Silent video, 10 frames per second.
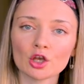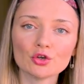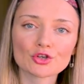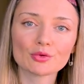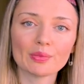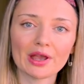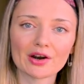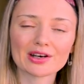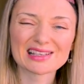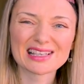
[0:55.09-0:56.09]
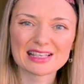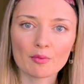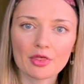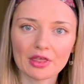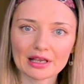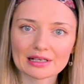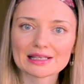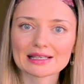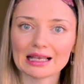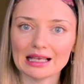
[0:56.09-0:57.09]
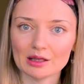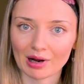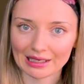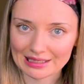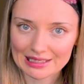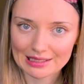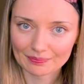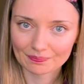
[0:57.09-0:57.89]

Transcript: you should bear some things in mind.